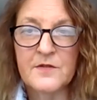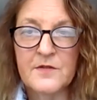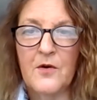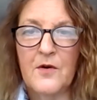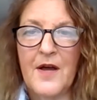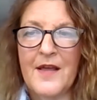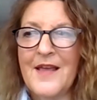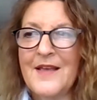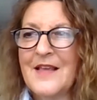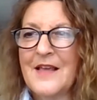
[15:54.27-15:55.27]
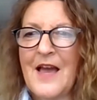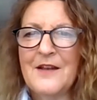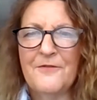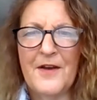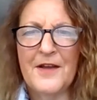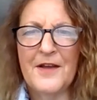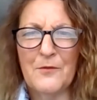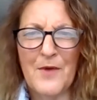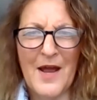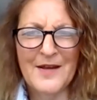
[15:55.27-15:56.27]
So I guess I kind of find it
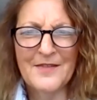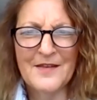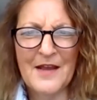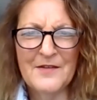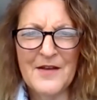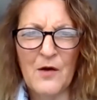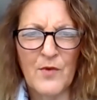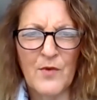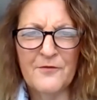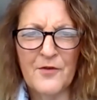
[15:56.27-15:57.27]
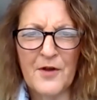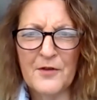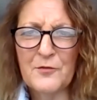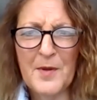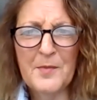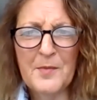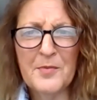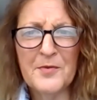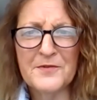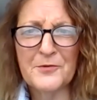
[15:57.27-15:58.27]
ironic that I now write for other people
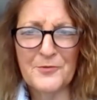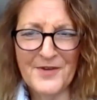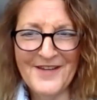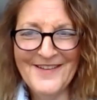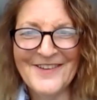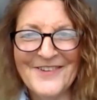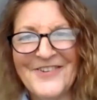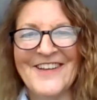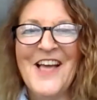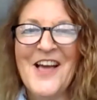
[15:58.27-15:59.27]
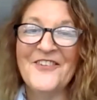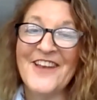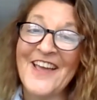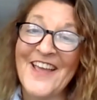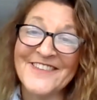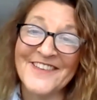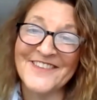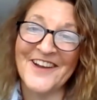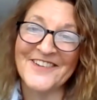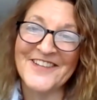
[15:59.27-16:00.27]
to read when I had such
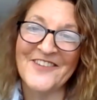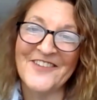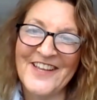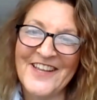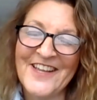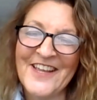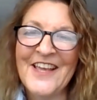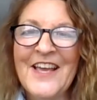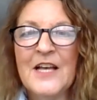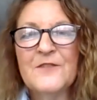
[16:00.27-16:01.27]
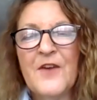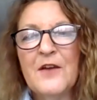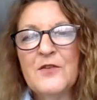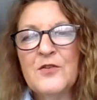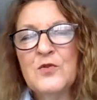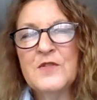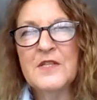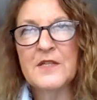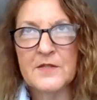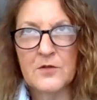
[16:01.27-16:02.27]
a hard time reading. As far as
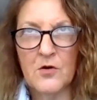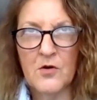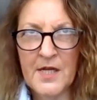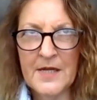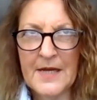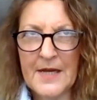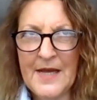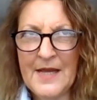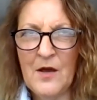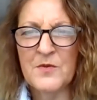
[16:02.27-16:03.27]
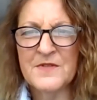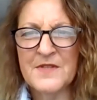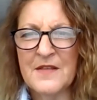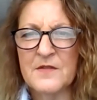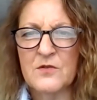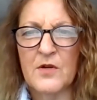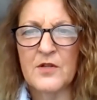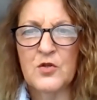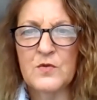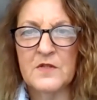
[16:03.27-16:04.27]
choosing a story, I almost think the
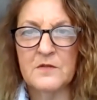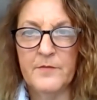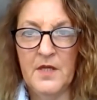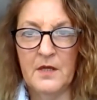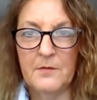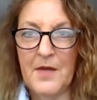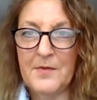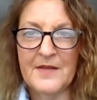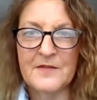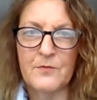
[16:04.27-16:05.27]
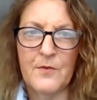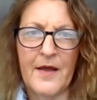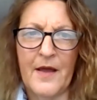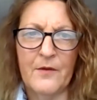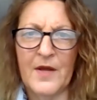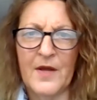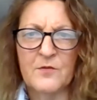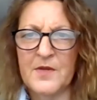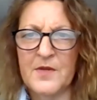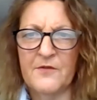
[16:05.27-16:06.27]
story chooses me. Maybe that's why I write
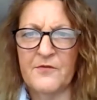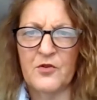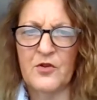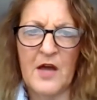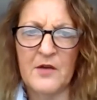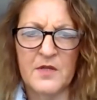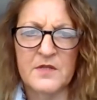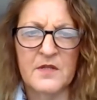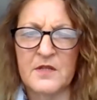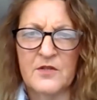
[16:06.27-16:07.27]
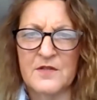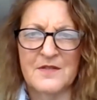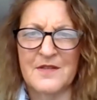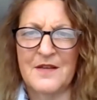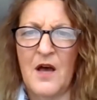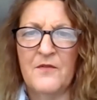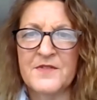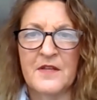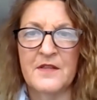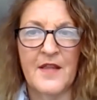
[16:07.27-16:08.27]
so many different genres. It's just all
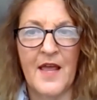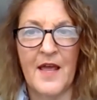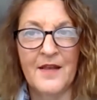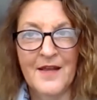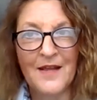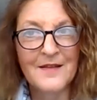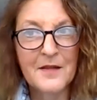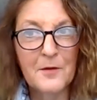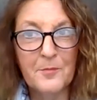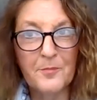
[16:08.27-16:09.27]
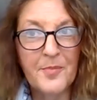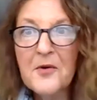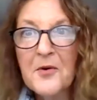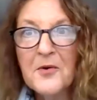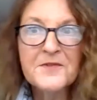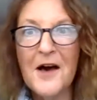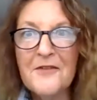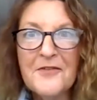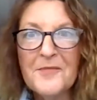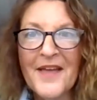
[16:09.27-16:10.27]
of a sudden that little bell goes
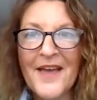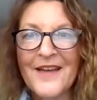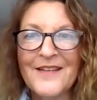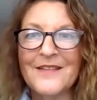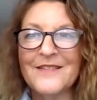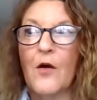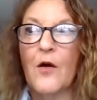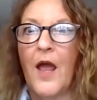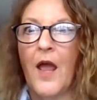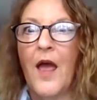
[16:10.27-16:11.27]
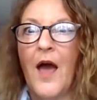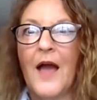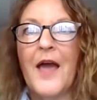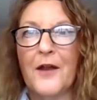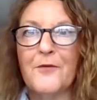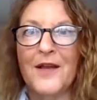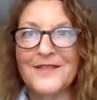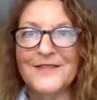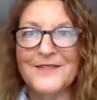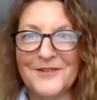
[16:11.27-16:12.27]
off in my head and it's like, okay, I got to write
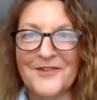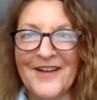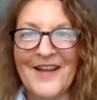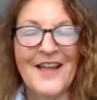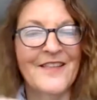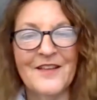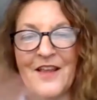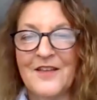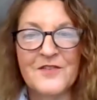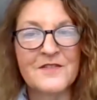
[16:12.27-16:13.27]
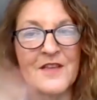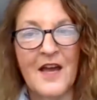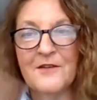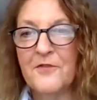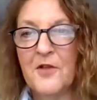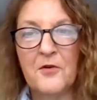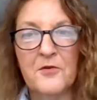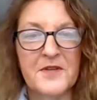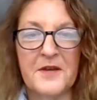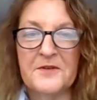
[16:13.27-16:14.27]
this story. And then it just kind of
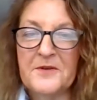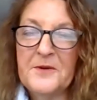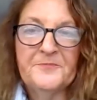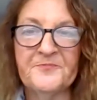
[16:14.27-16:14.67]
flows. I don't know.